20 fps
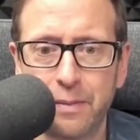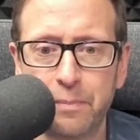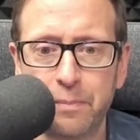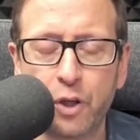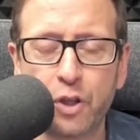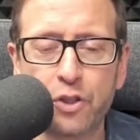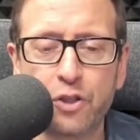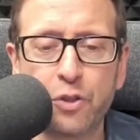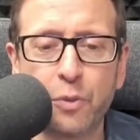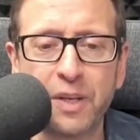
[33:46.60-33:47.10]

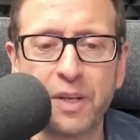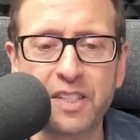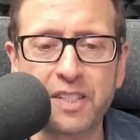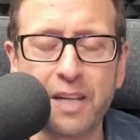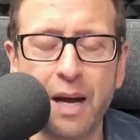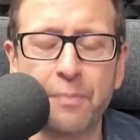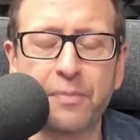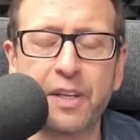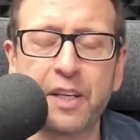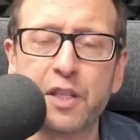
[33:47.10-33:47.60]
Because doing
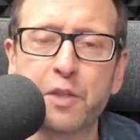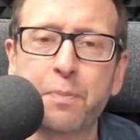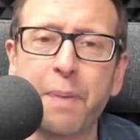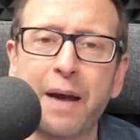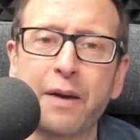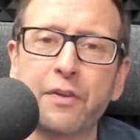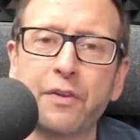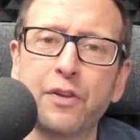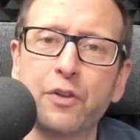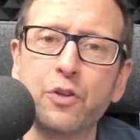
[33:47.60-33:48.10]
something is
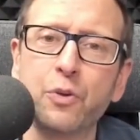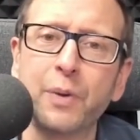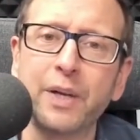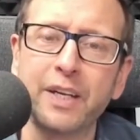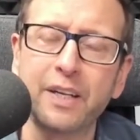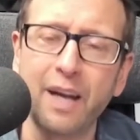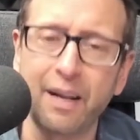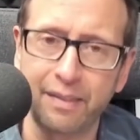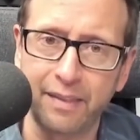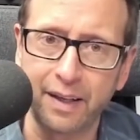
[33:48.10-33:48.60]
better than
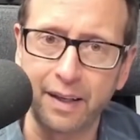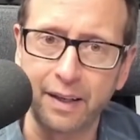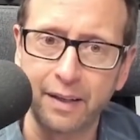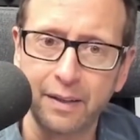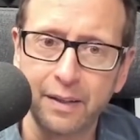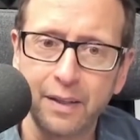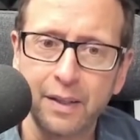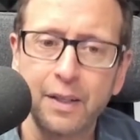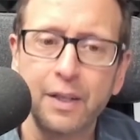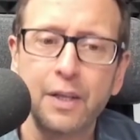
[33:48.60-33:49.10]
doing nothing.
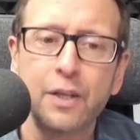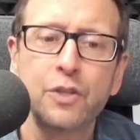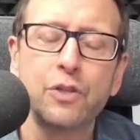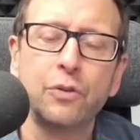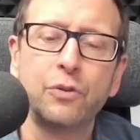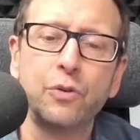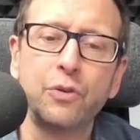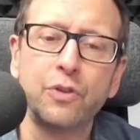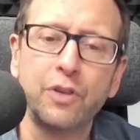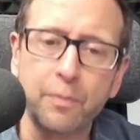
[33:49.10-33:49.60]

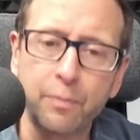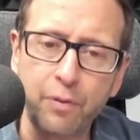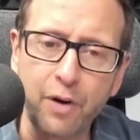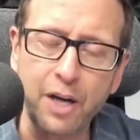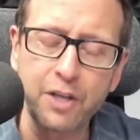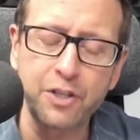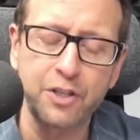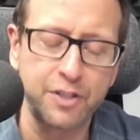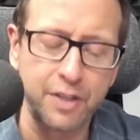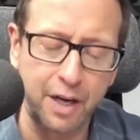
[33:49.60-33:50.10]
So do the
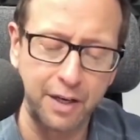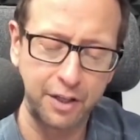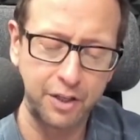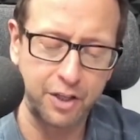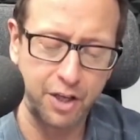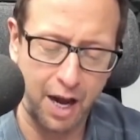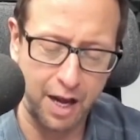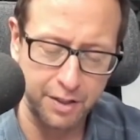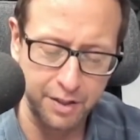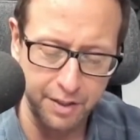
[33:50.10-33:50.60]
compressions on the
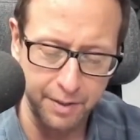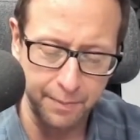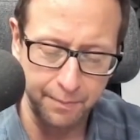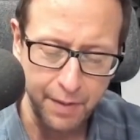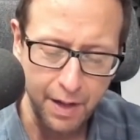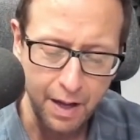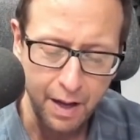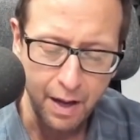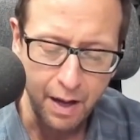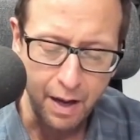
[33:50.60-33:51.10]
chest.
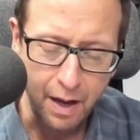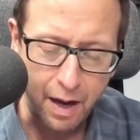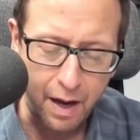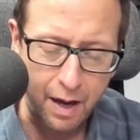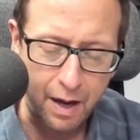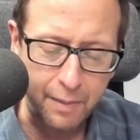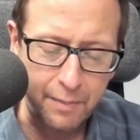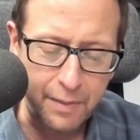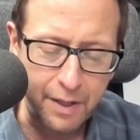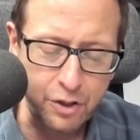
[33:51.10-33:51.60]

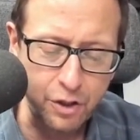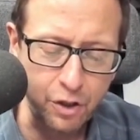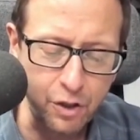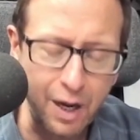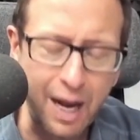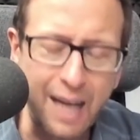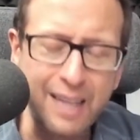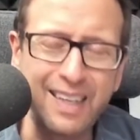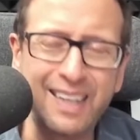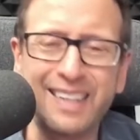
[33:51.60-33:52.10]
It's a
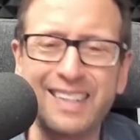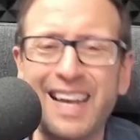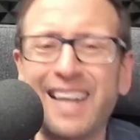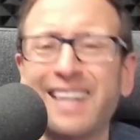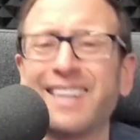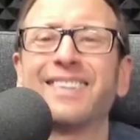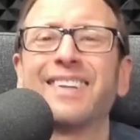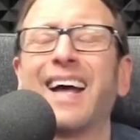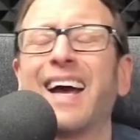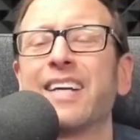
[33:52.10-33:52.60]
good idea to
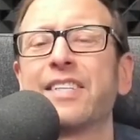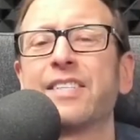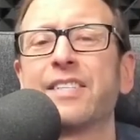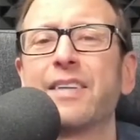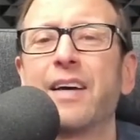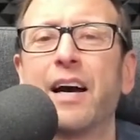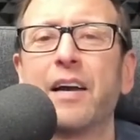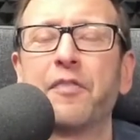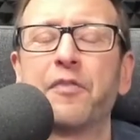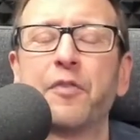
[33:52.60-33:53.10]
take a
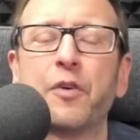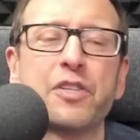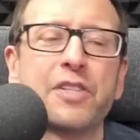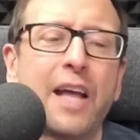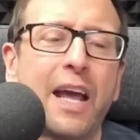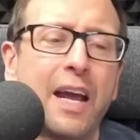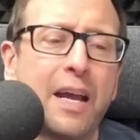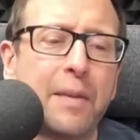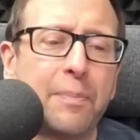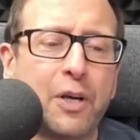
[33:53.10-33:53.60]
class on
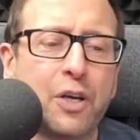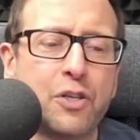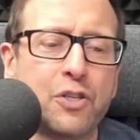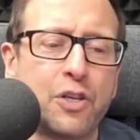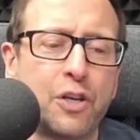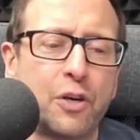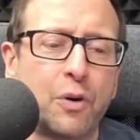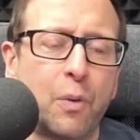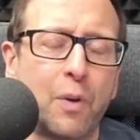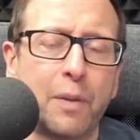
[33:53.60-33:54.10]
first aid
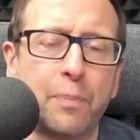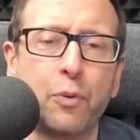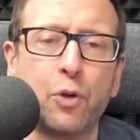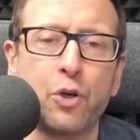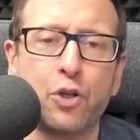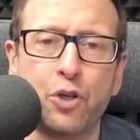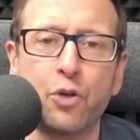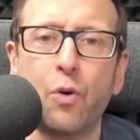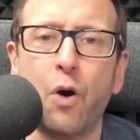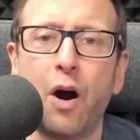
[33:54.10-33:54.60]
because you don't want to
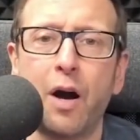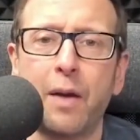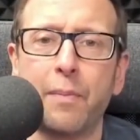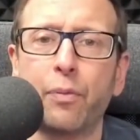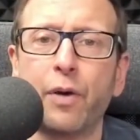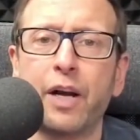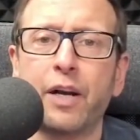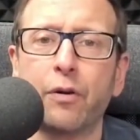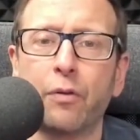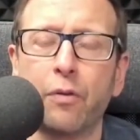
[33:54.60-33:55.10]
push too hard
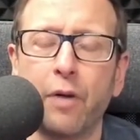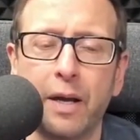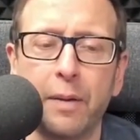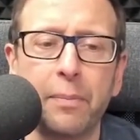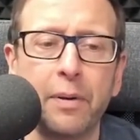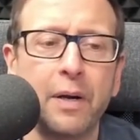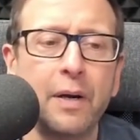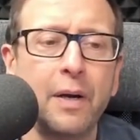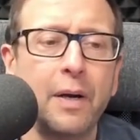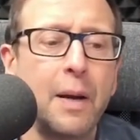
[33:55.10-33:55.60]
and break a
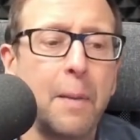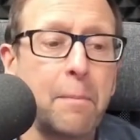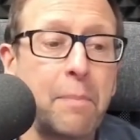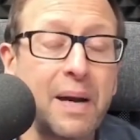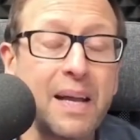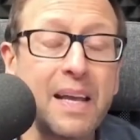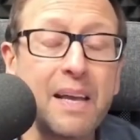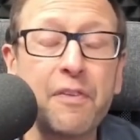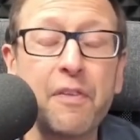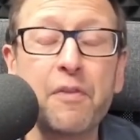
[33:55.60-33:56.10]
rib.
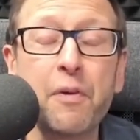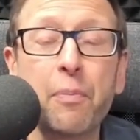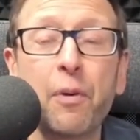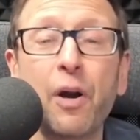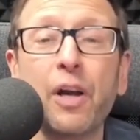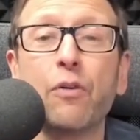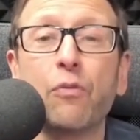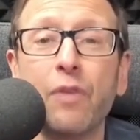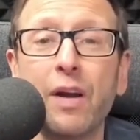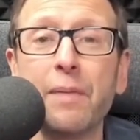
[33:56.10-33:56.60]
But even if you
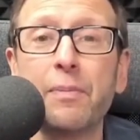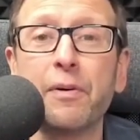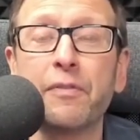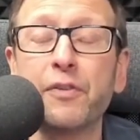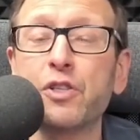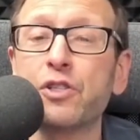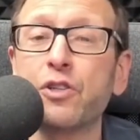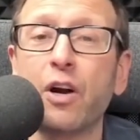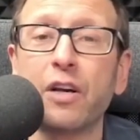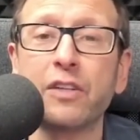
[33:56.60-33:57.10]
break a rib,
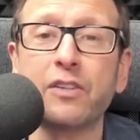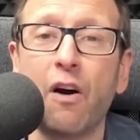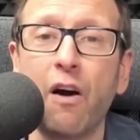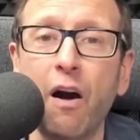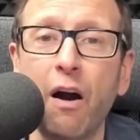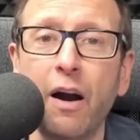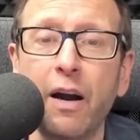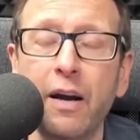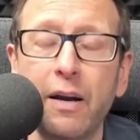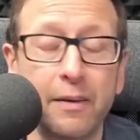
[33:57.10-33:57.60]
if you start the
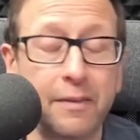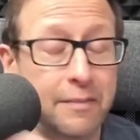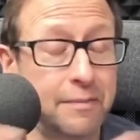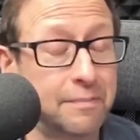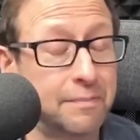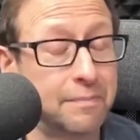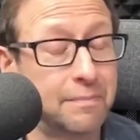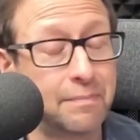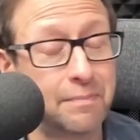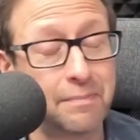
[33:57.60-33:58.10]
heart,
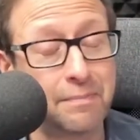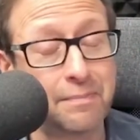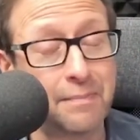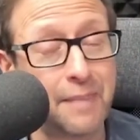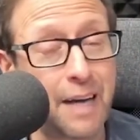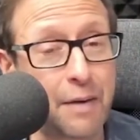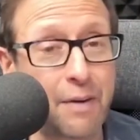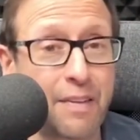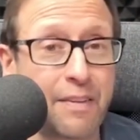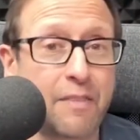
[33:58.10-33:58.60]

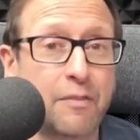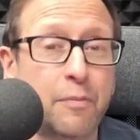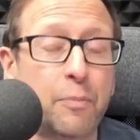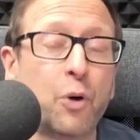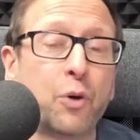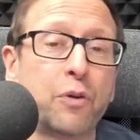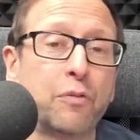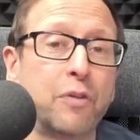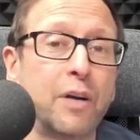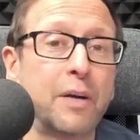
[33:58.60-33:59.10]
I'd rather have a
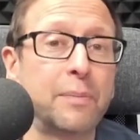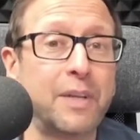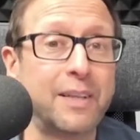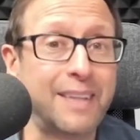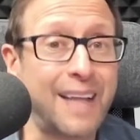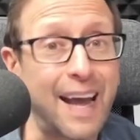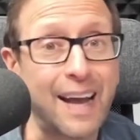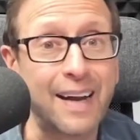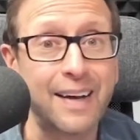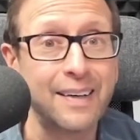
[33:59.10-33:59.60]
broken rib
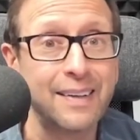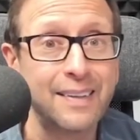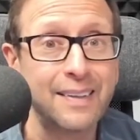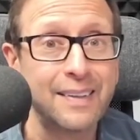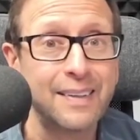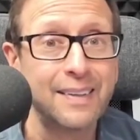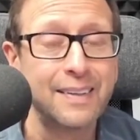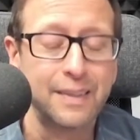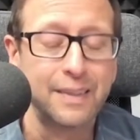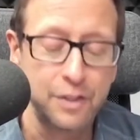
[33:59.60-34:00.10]
than dead.
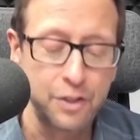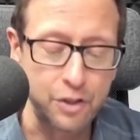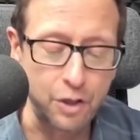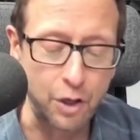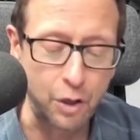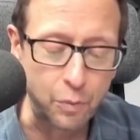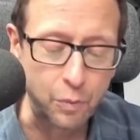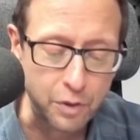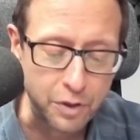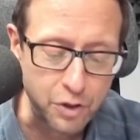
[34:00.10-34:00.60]

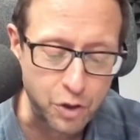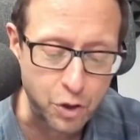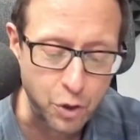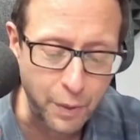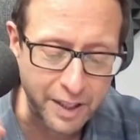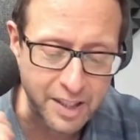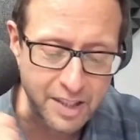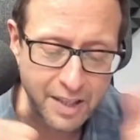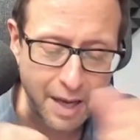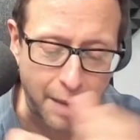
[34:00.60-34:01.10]
So
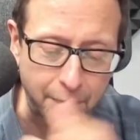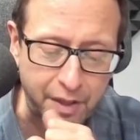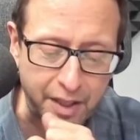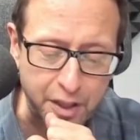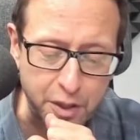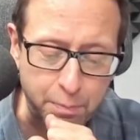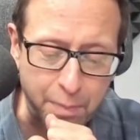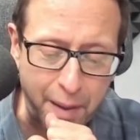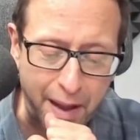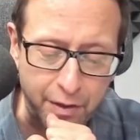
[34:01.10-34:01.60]
doing
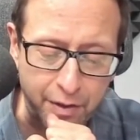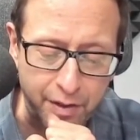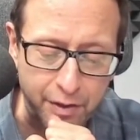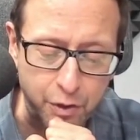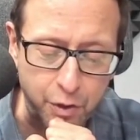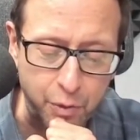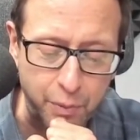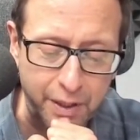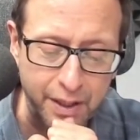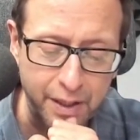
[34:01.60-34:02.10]
something is better
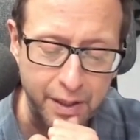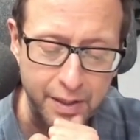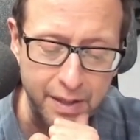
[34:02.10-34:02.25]
than doing